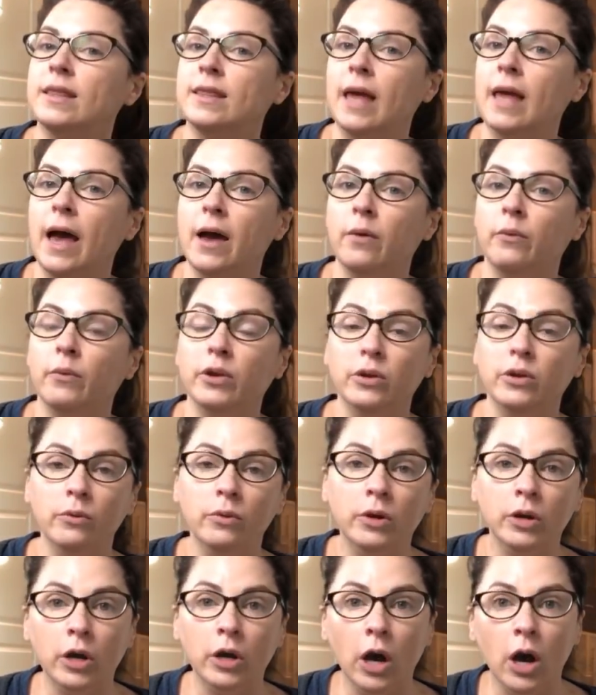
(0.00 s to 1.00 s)
that when
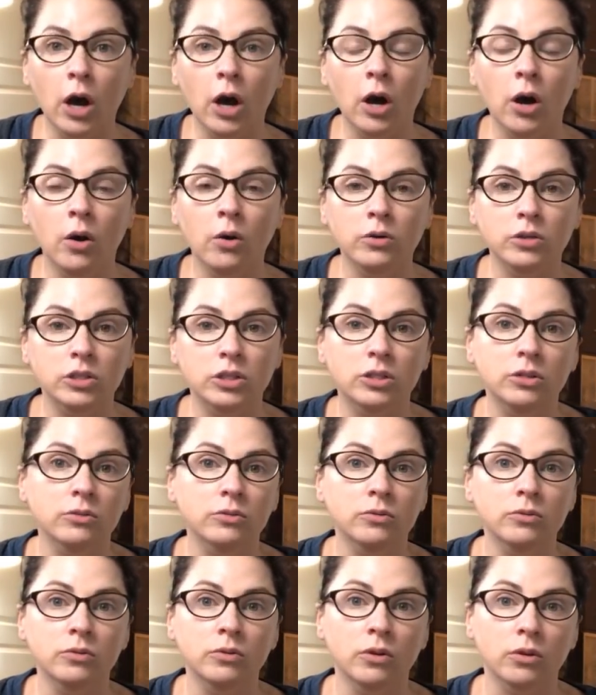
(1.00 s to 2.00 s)
you go
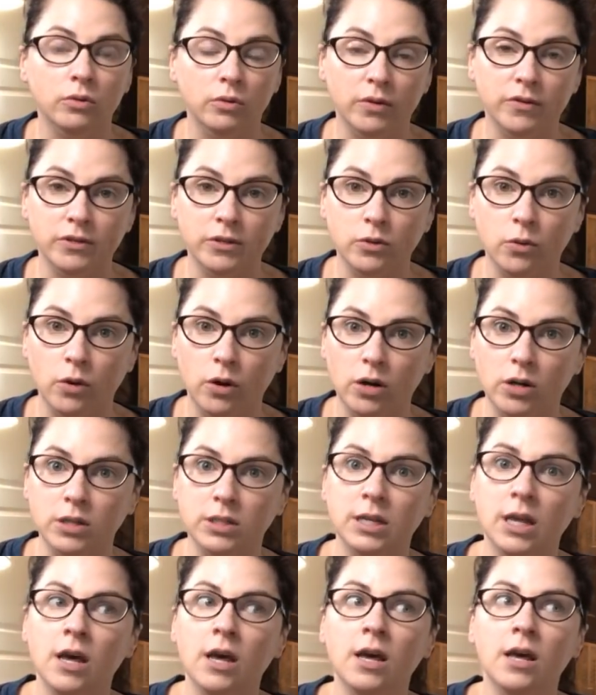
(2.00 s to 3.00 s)
to the thrift
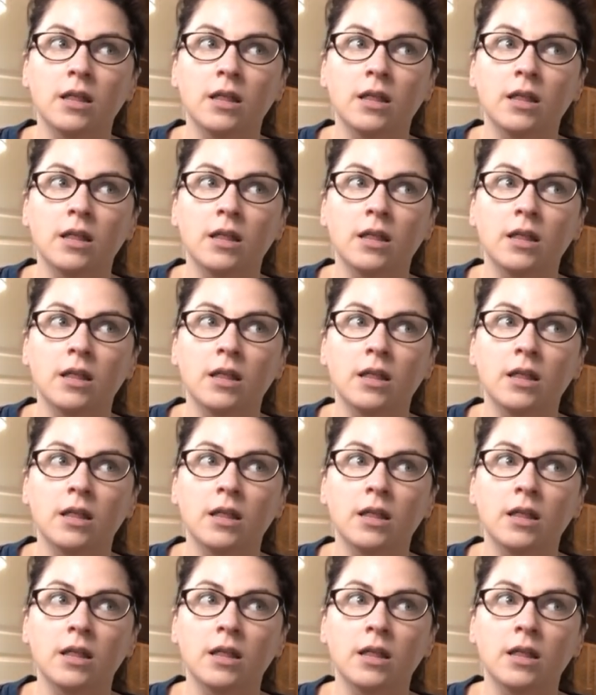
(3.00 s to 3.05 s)
stores,